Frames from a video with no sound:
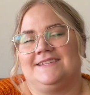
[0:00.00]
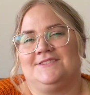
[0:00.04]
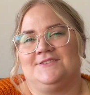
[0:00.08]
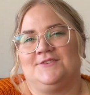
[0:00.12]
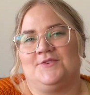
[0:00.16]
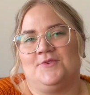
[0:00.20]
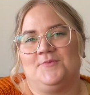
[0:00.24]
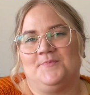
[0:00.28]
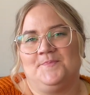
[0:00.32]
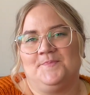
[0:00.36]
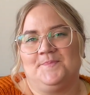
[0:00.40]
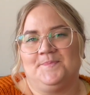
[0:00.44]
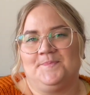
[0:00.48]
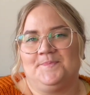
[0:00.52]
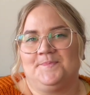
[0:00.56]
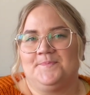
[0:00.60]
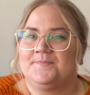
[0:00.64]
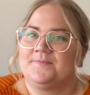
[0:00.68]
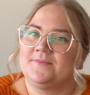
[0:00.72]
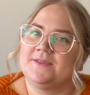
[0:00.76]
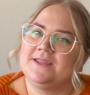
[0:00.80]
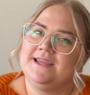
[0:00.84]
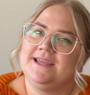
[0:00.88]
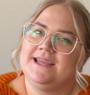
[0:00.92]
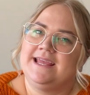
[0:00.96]
So
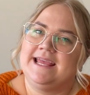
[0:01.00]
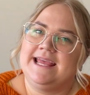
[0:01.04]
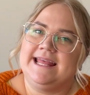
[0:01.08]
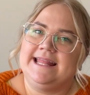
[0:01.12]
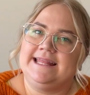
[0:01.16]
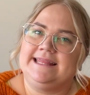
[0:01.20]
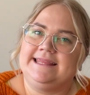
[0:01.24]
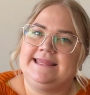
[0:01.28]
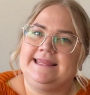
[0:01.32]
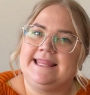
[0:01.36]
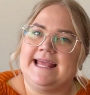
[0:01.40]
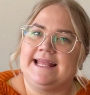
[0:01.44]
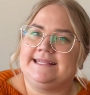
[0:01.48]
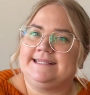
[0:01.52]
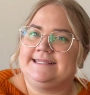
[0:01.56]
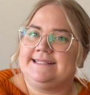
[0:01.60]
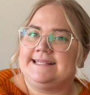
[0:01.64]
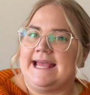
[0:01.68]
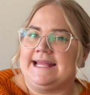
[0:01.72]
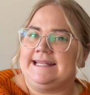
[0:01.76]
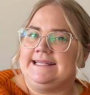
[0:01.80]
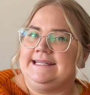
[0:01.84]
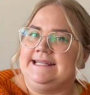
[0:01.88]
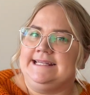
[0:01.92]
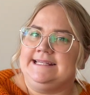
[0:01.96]
that's
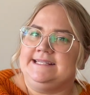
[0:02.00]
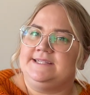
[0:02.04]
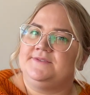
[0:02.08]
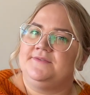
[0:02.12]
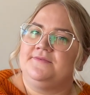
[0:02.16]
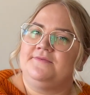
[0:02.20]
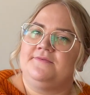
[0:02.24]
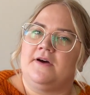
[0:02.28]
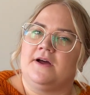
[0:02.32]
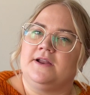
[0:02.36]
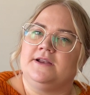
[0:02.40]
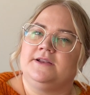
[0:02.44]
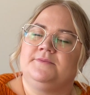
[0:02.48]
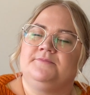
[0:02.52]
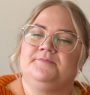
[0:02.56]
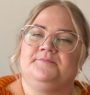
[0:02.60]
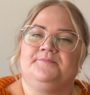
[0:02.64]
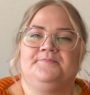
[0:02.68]
at least fun.